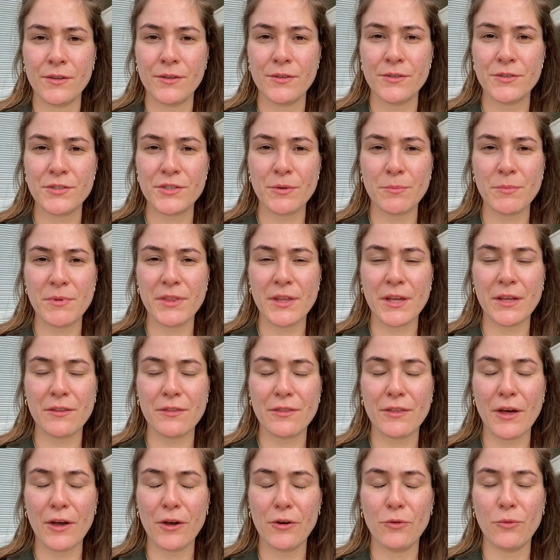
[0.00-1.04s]
Something
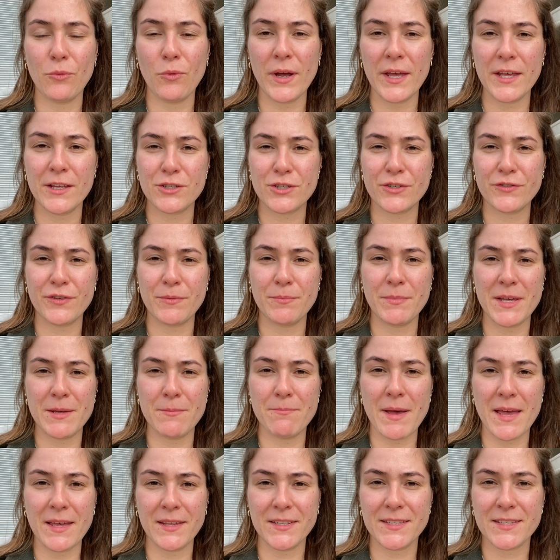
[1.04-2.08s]
though which for me
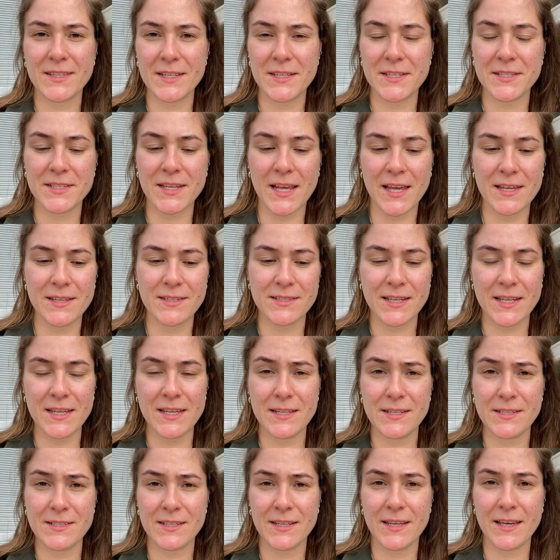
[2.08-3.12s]
makes these days
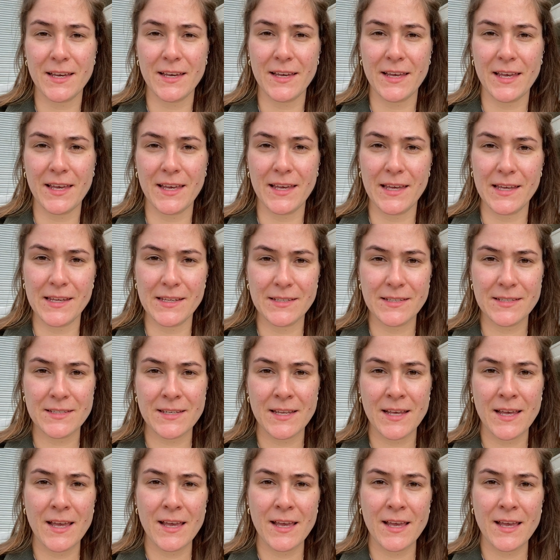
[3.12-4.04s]
easier is